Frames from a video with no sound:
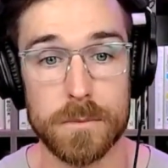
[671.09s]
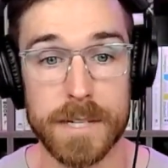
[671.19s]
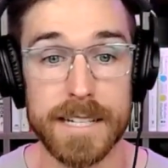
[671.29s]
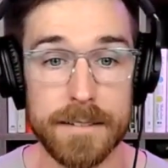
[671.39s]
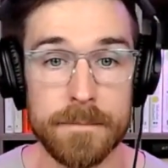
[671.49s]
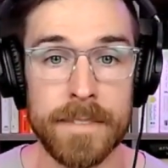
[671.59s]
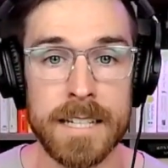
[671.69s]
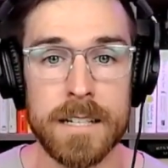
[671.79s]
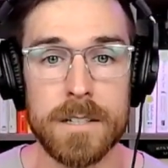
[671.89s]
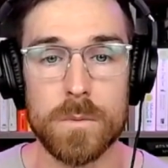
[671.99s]
read.
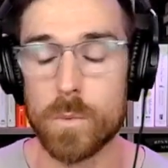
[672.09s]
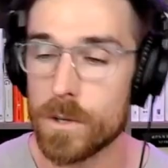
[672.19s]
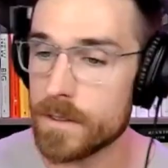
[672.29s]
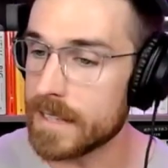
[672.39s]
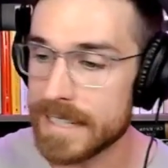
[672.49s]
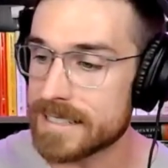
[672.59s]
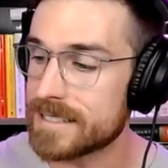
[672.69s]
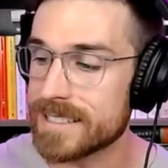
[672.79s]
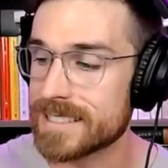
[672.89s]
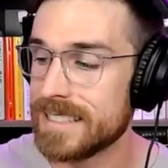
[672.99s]
Were
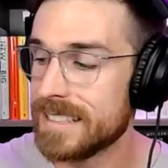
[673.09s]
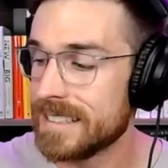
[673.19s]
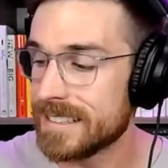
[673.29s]
these just